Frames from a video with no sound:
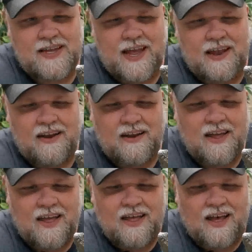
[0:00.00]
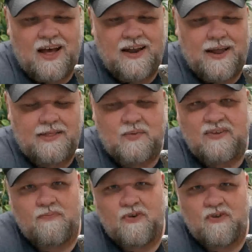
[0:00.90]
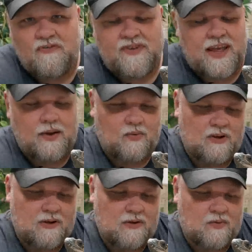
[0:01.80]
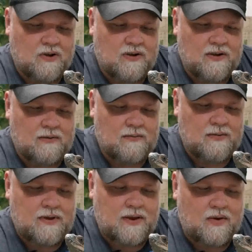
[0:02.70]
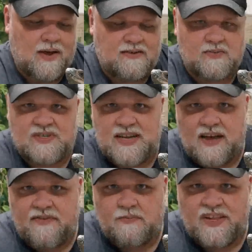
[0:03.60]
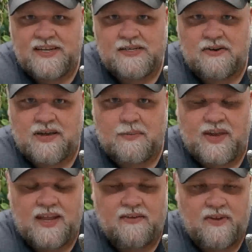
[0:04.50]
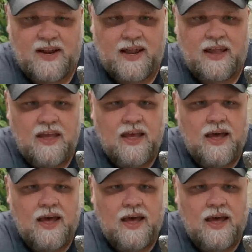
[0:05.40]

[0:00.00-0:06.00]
And now that we've moved and we're you know, have some staff in place that are coming in every day,